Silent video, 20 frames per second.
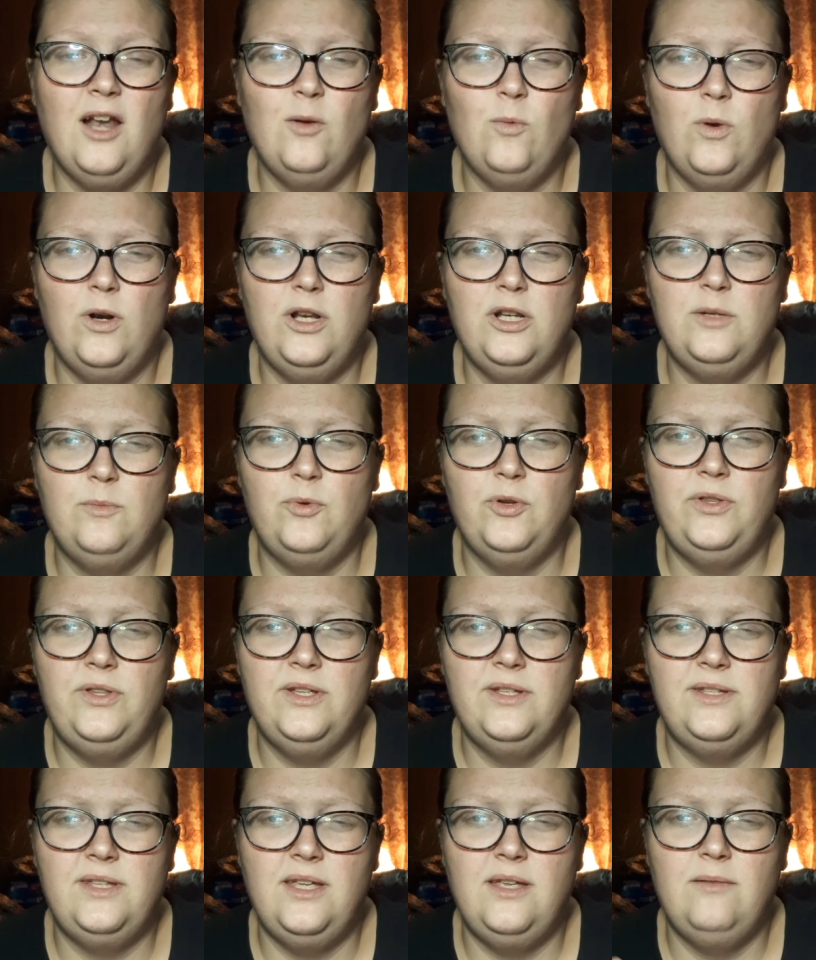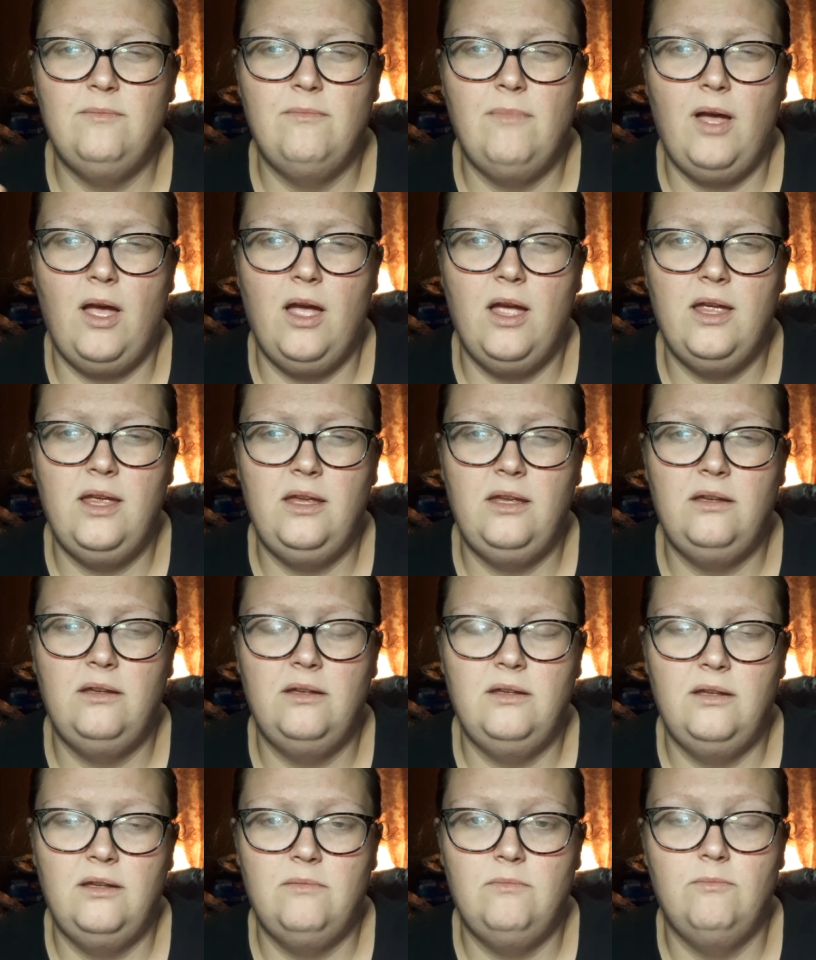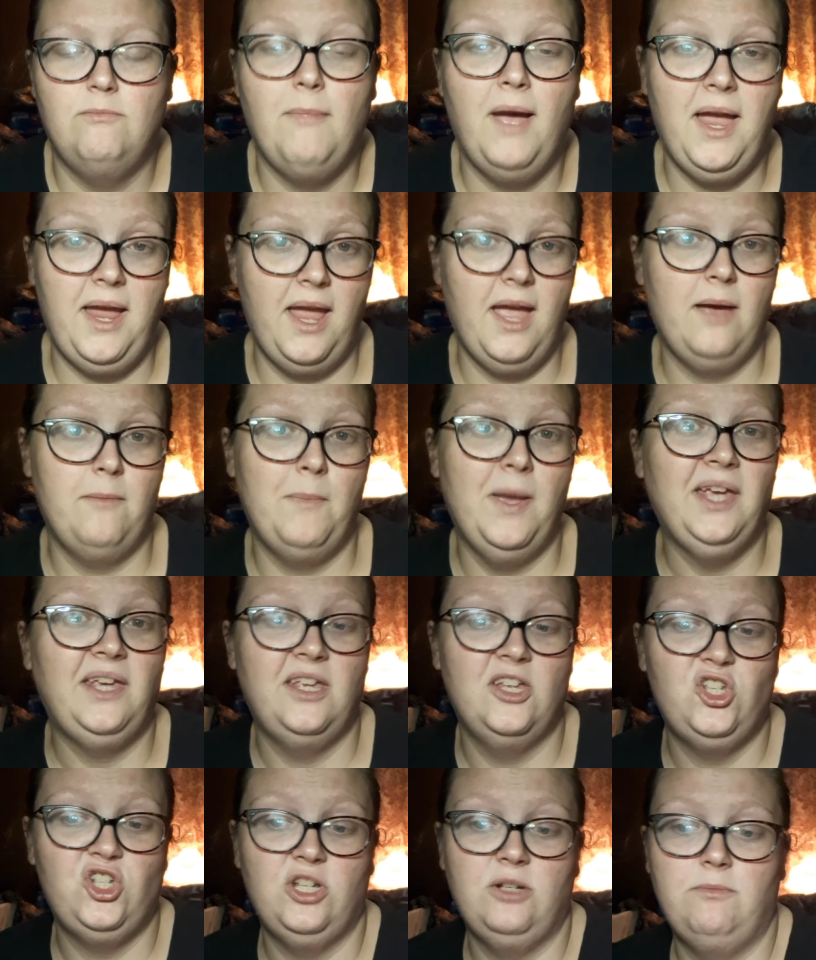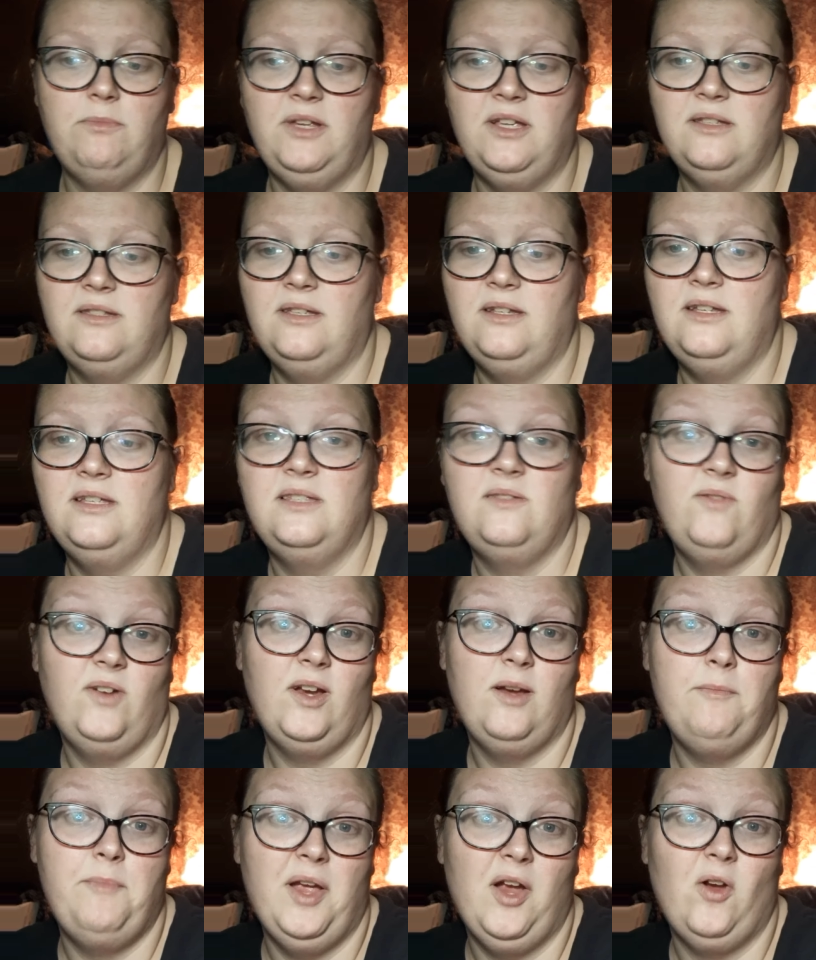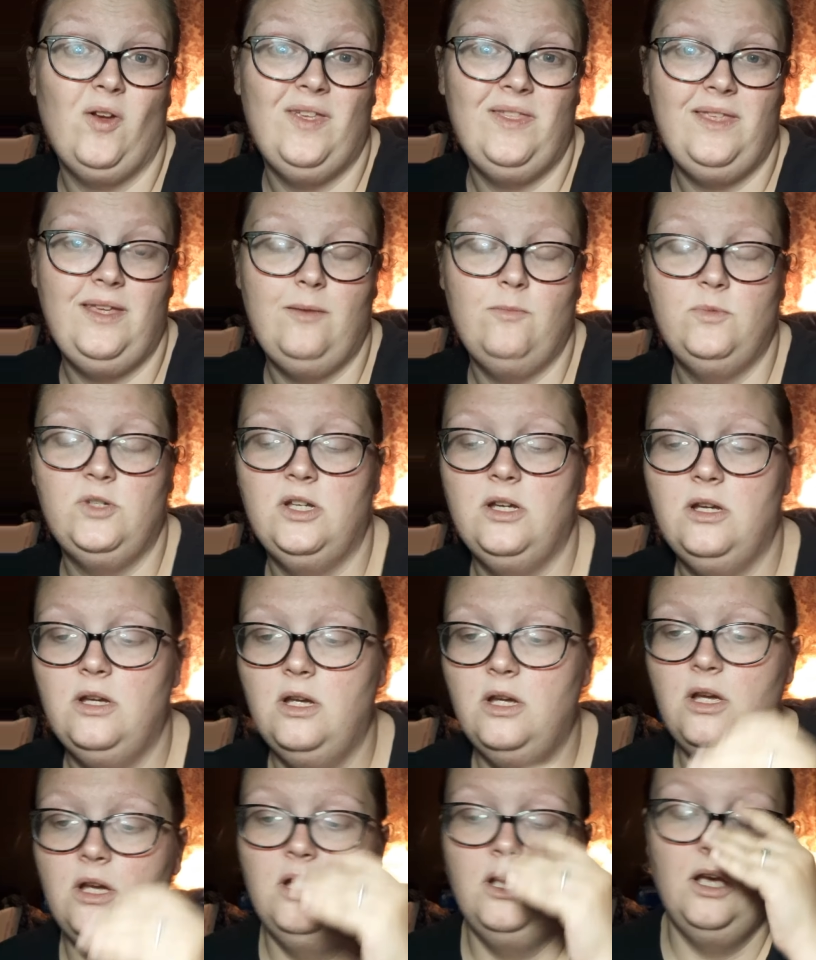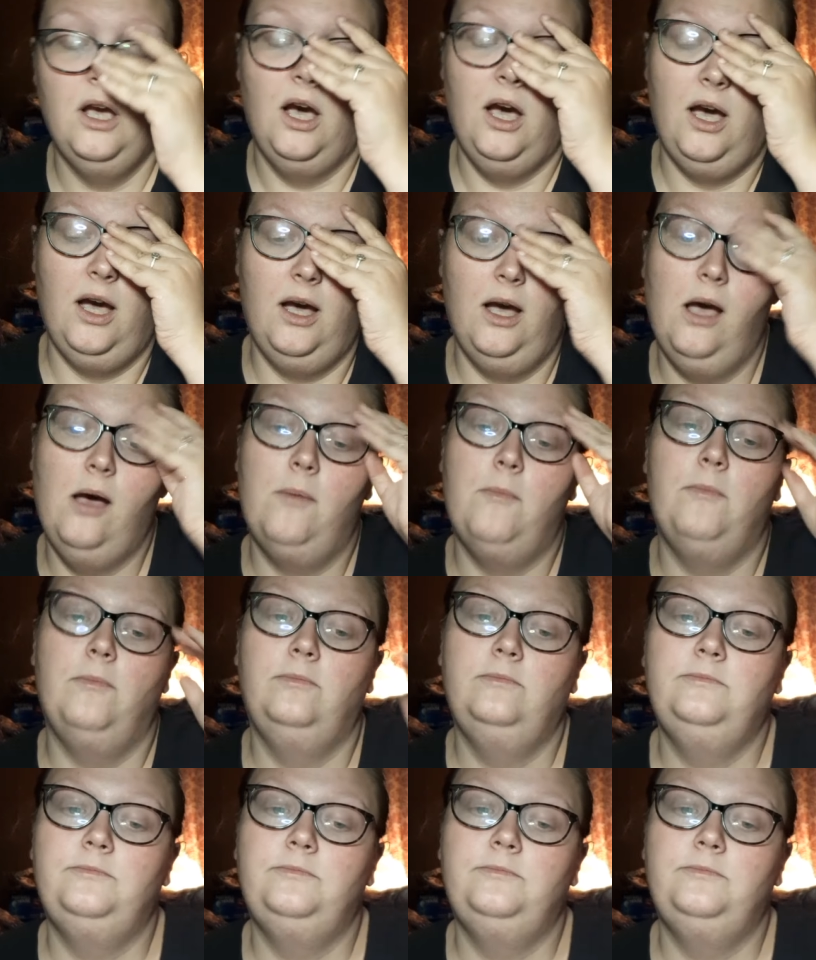of wanted to put this in my kitchen because it is very berry themed.